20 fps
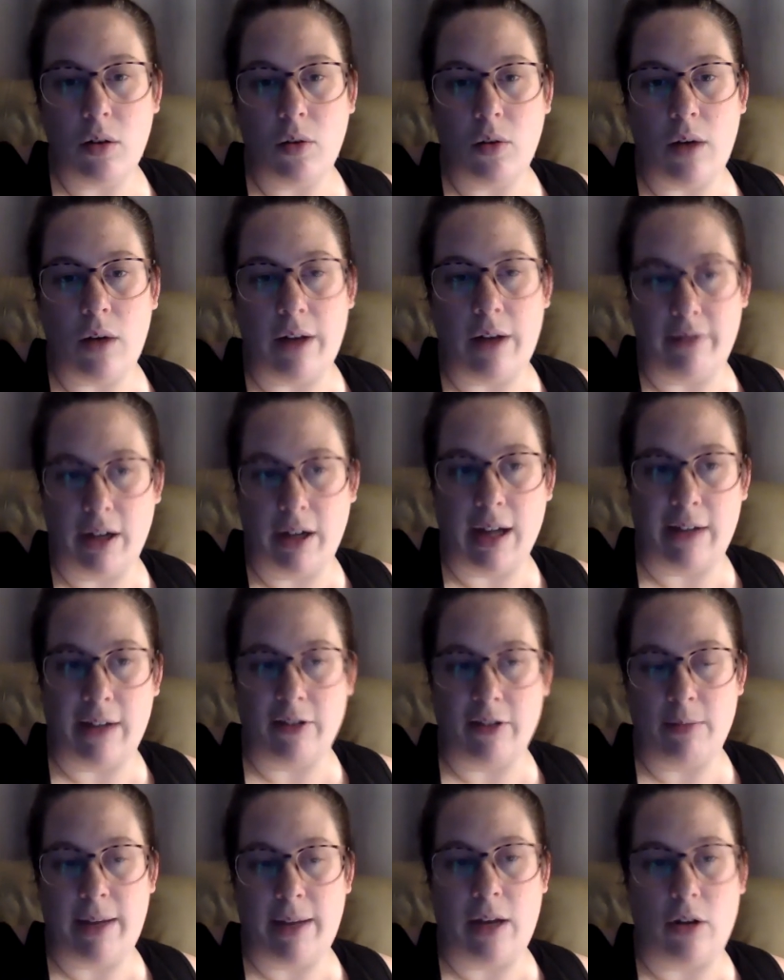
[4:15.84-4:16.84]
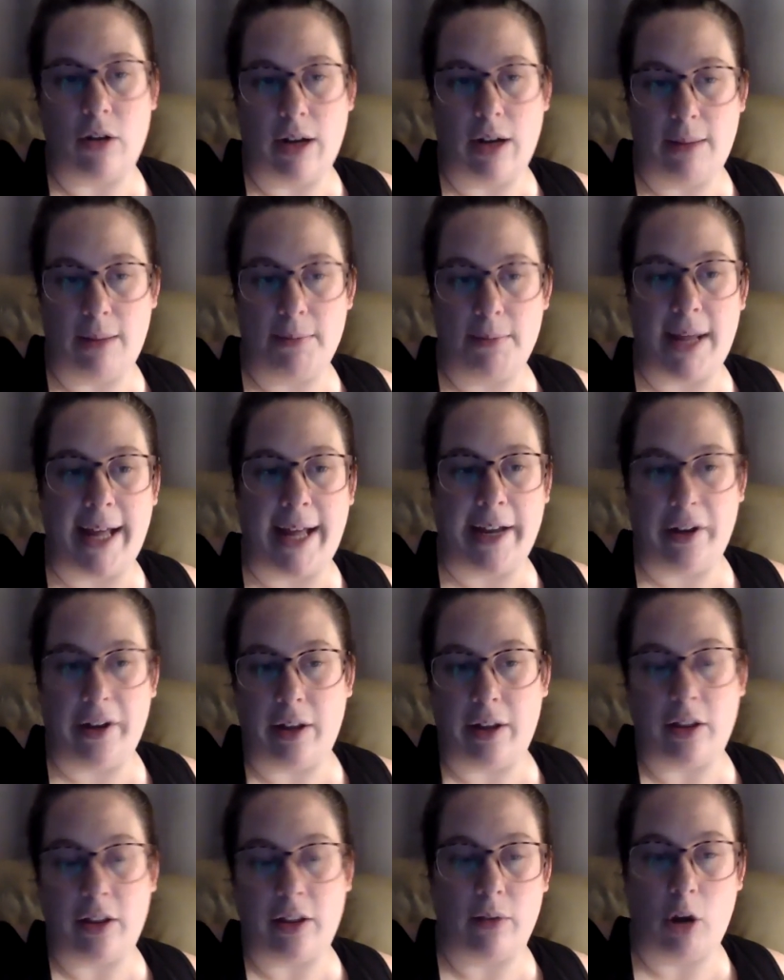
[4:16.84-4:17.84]
of a government or an empire,
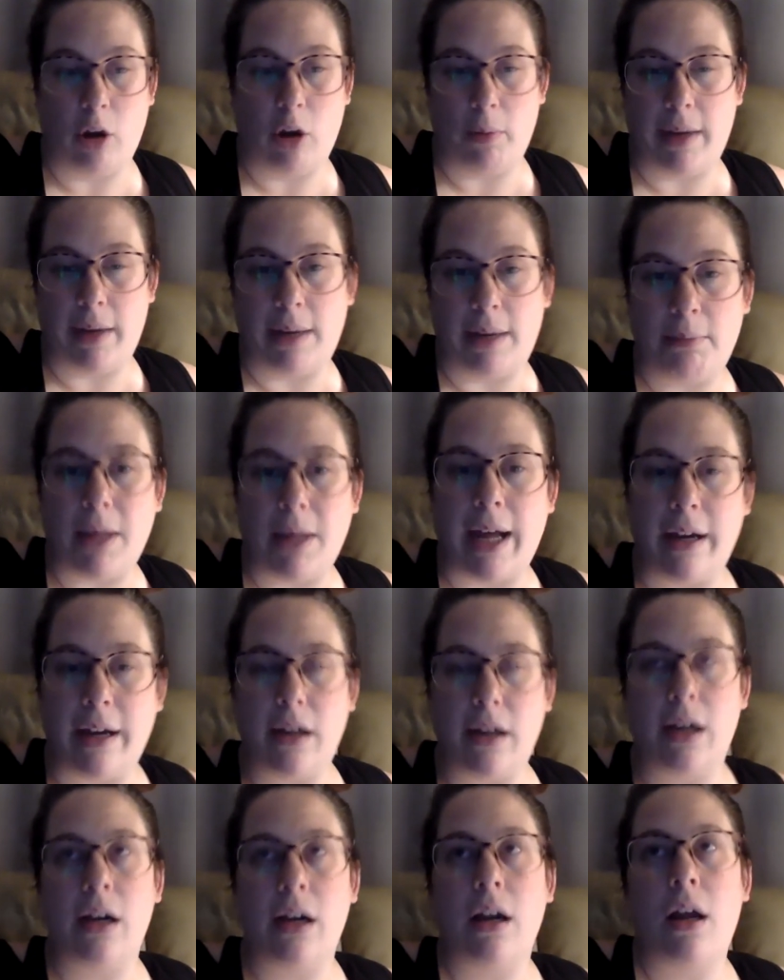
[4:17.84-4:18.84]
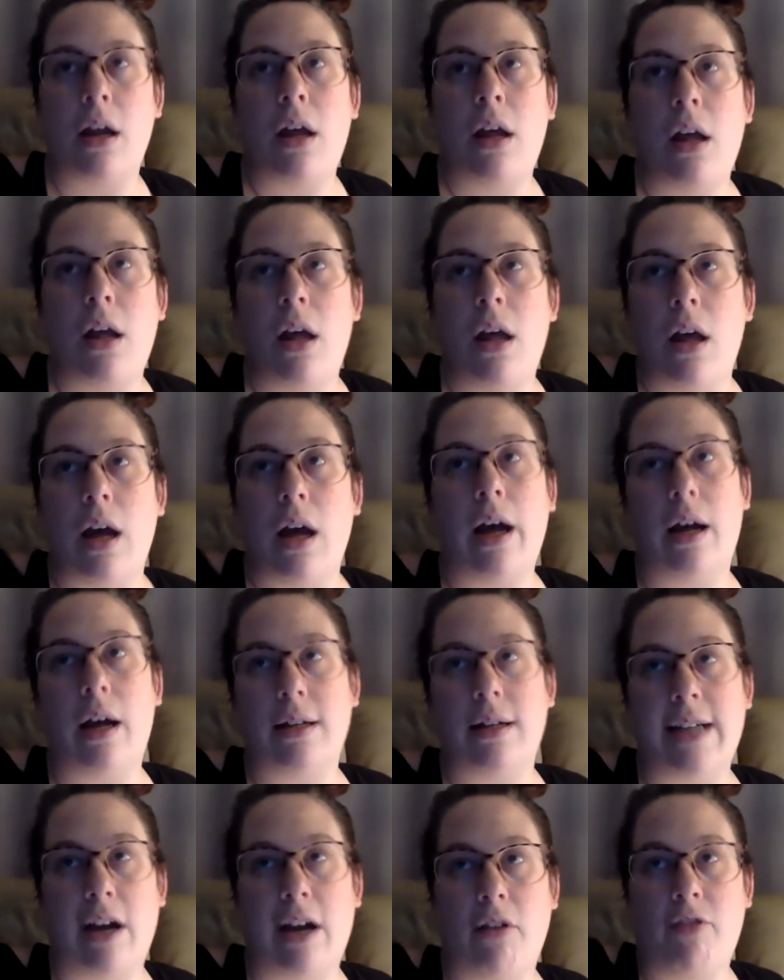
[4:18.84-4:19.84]
like the Roman Empire.
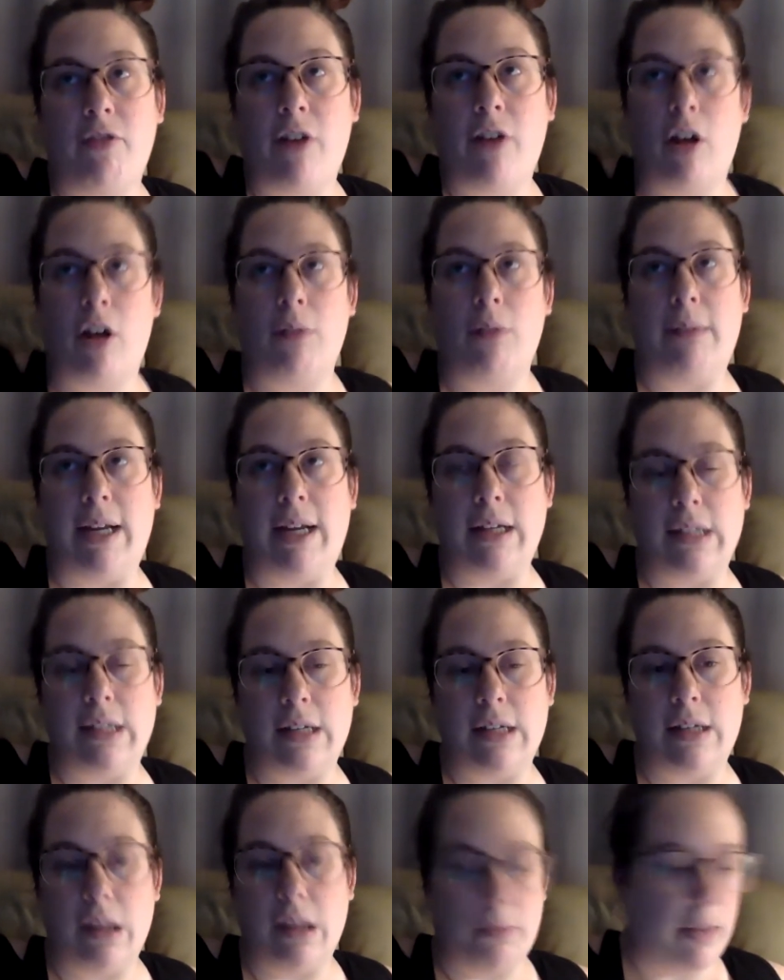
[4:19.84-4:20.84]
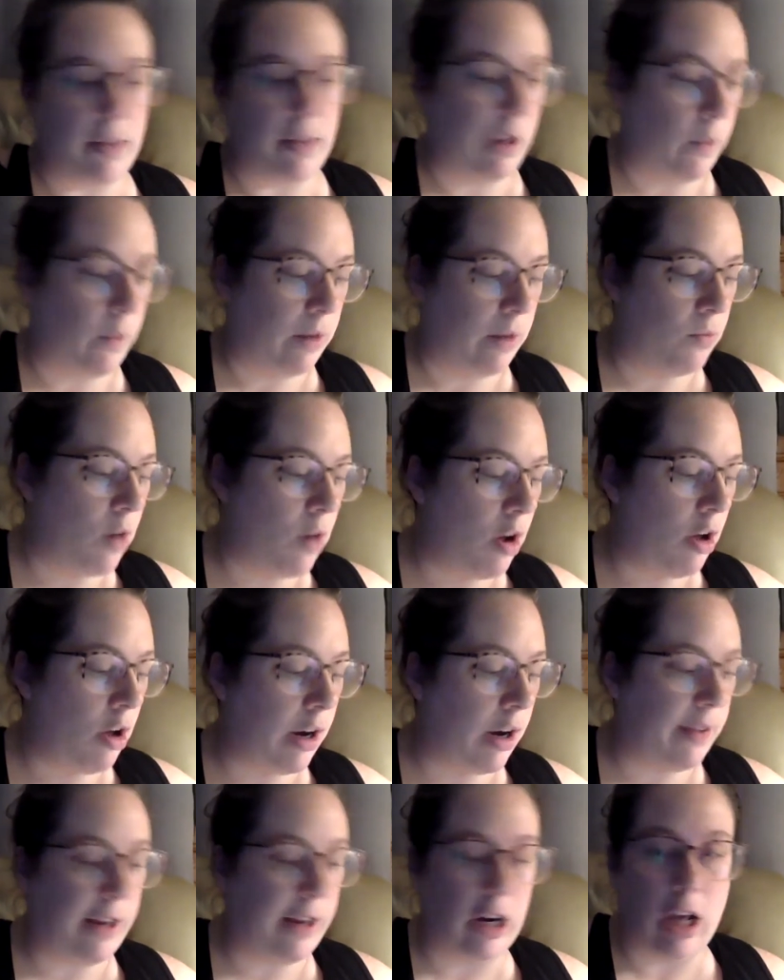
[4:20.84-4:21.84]
Downfall means that something went wrong
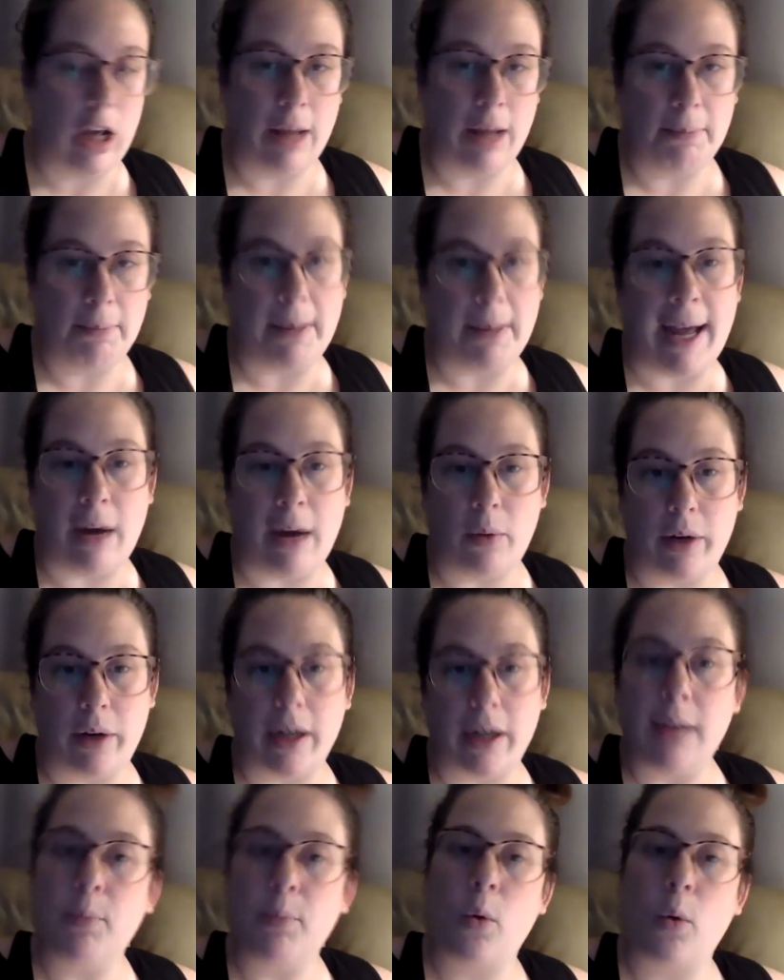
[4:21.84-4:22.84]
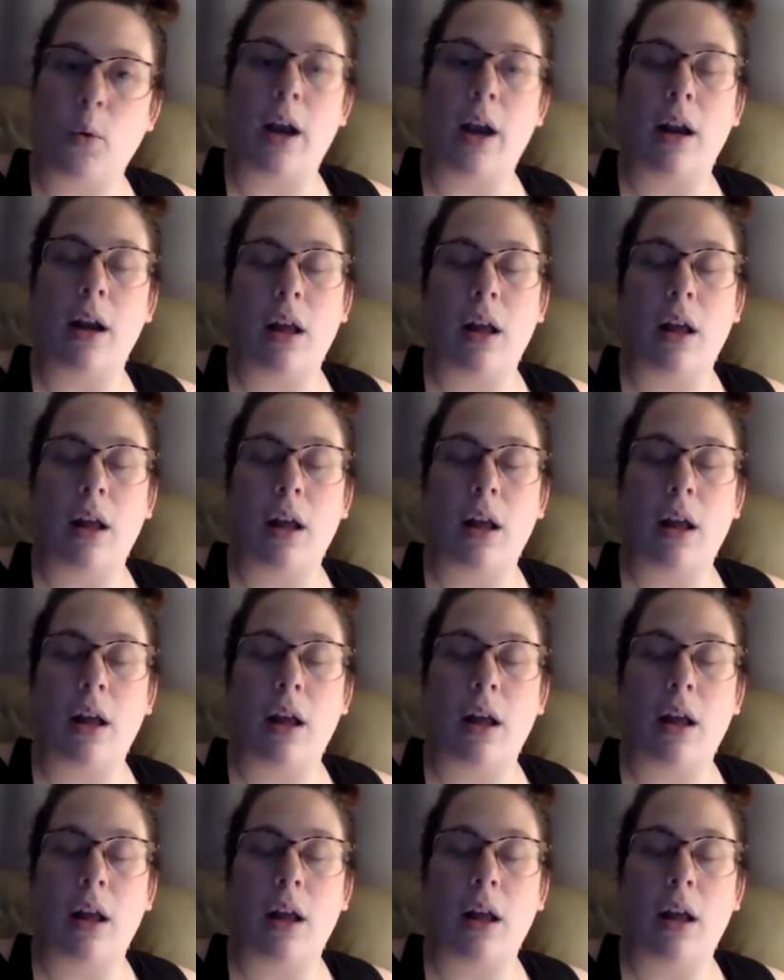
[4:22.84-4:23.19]
and they're not in power anymore.